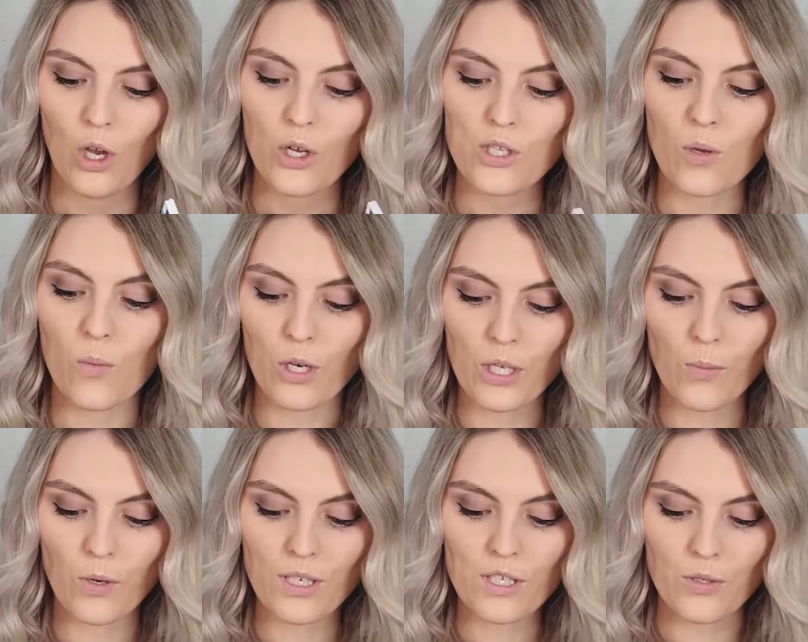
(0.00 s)
So what you
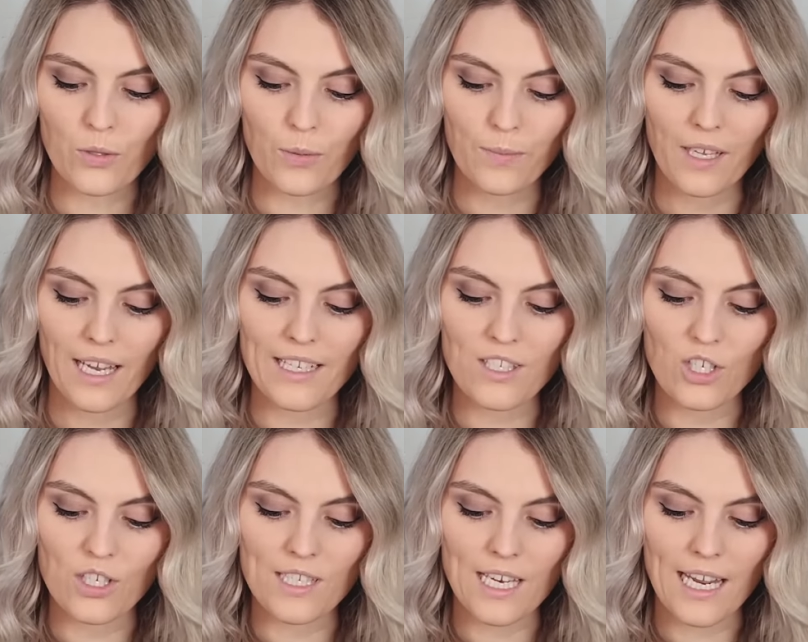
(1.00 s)
want to do is
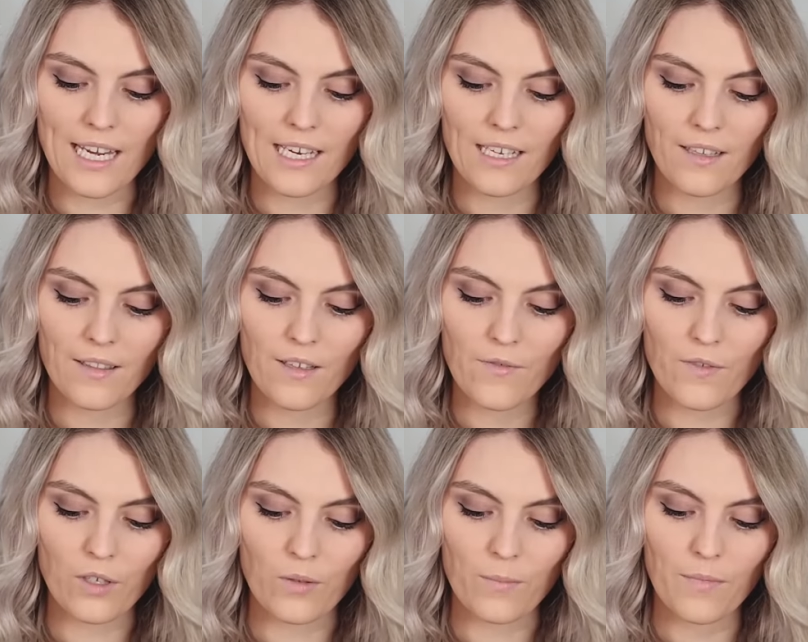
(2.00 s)
just take the
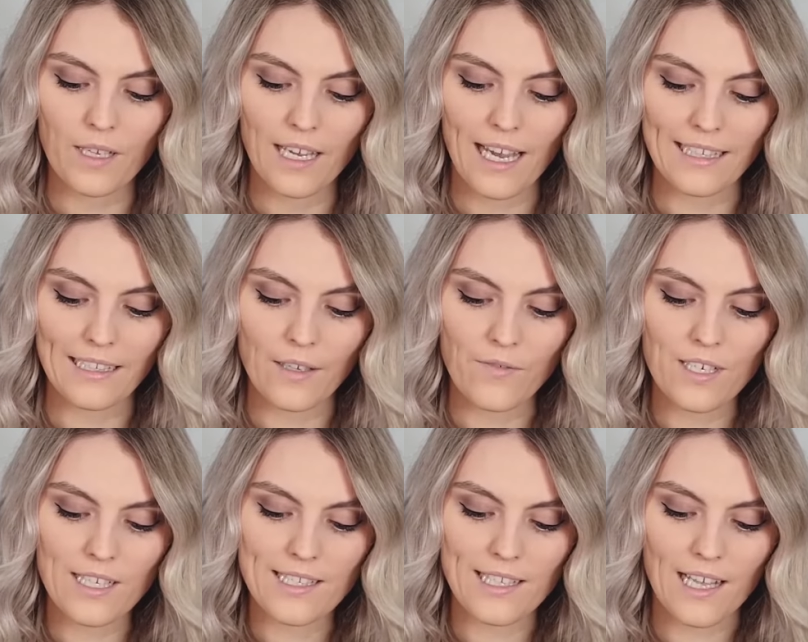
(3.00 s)
film and lift
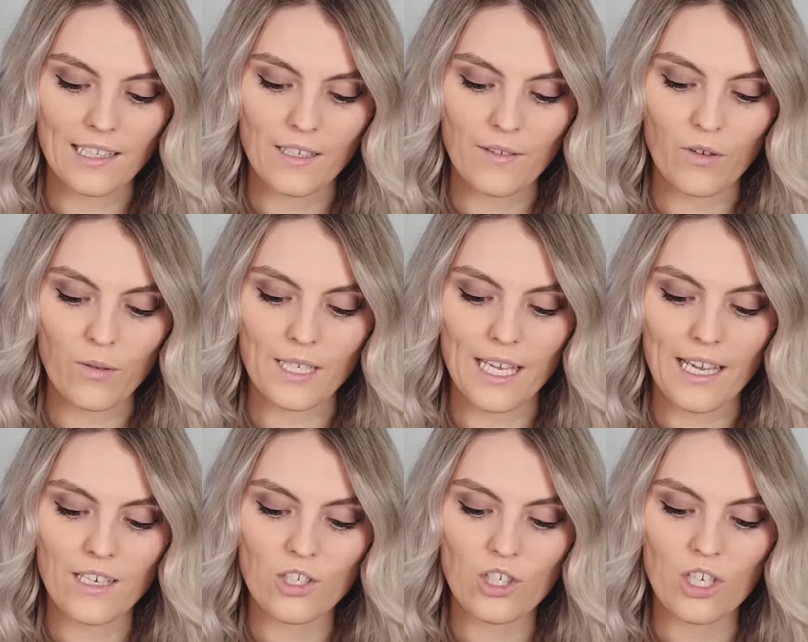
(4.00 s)
it slightly from the
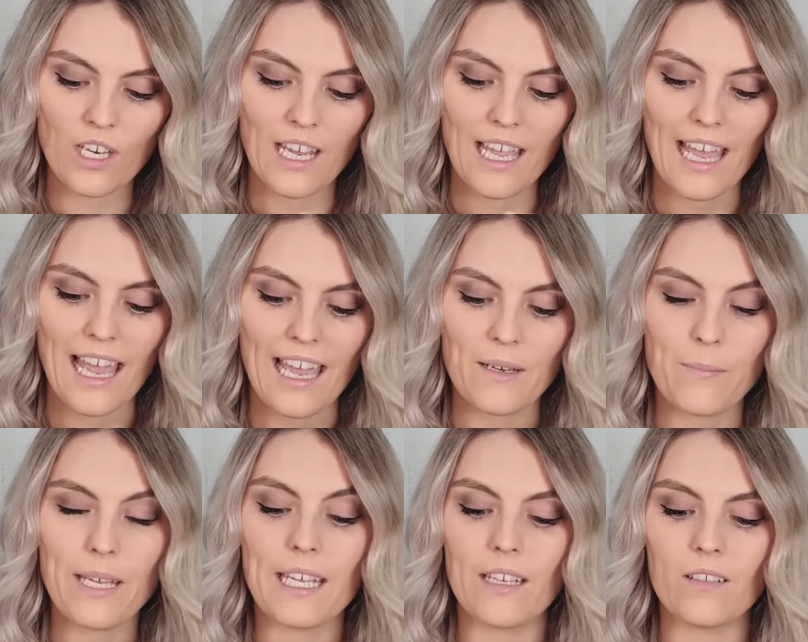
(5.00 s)
edge and
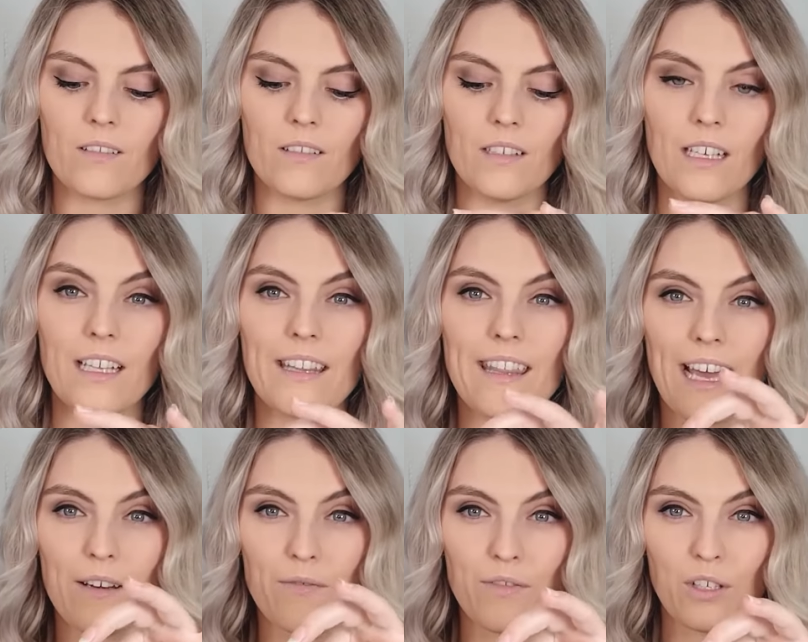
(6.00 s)
peel
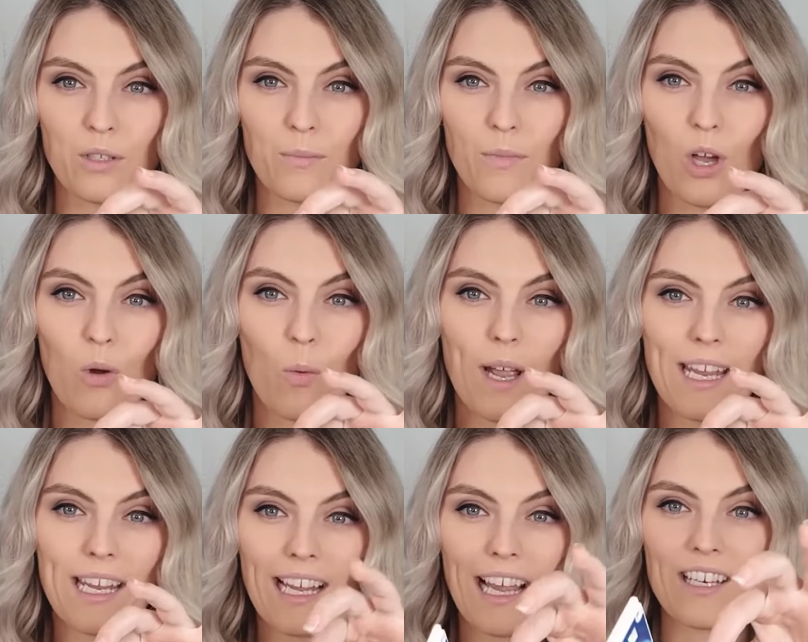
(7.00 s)
that film
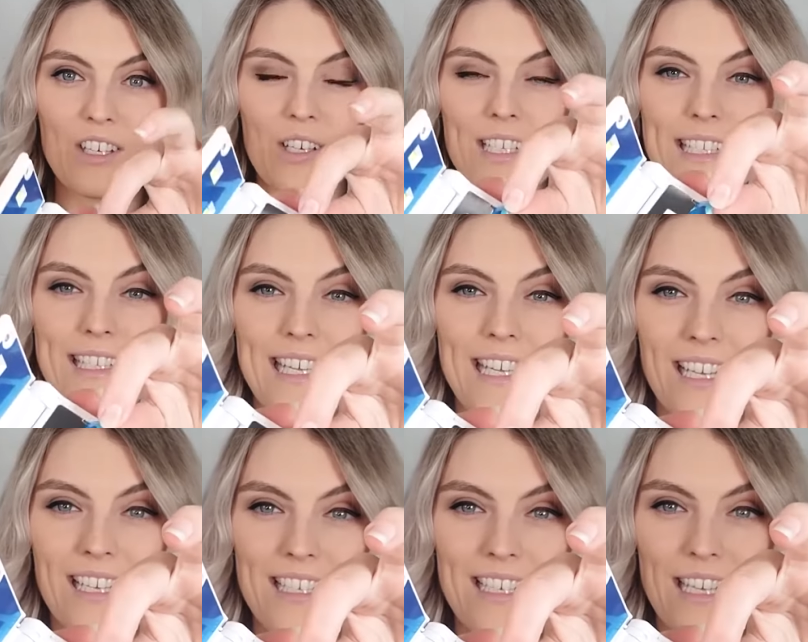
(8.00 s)
away, and you can see
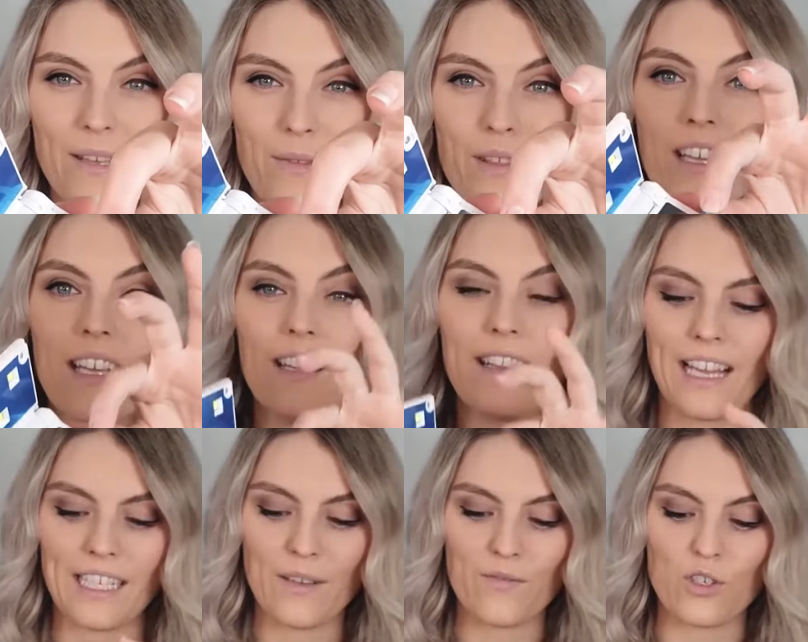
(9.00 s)
underneath that
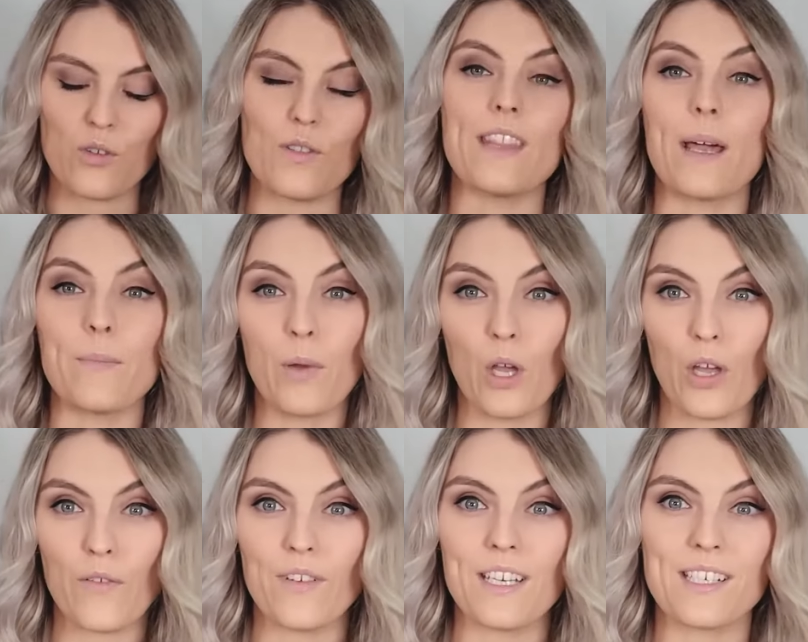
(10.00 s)
gives you that
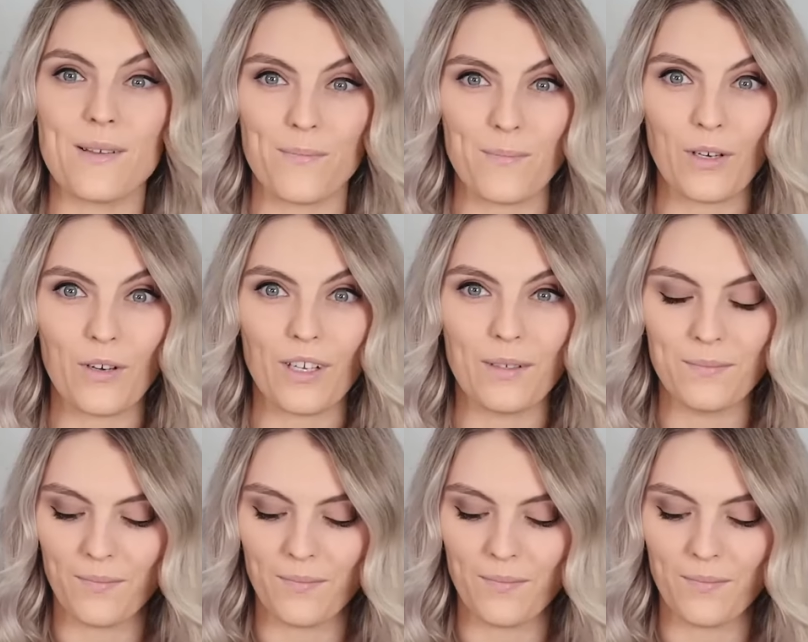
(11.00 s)
perfect mirror.